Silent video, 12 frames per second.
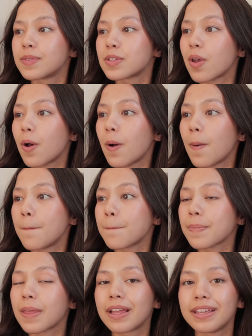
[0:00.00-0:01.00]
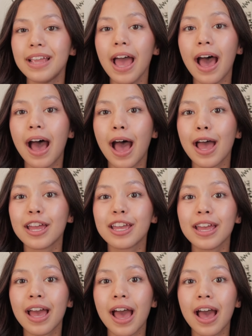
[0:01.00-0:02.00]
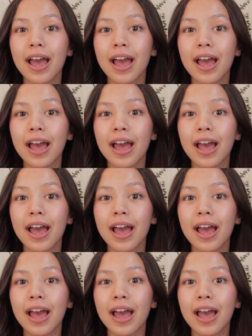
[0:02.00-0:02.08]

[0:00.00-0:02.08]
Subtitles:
So yeah, I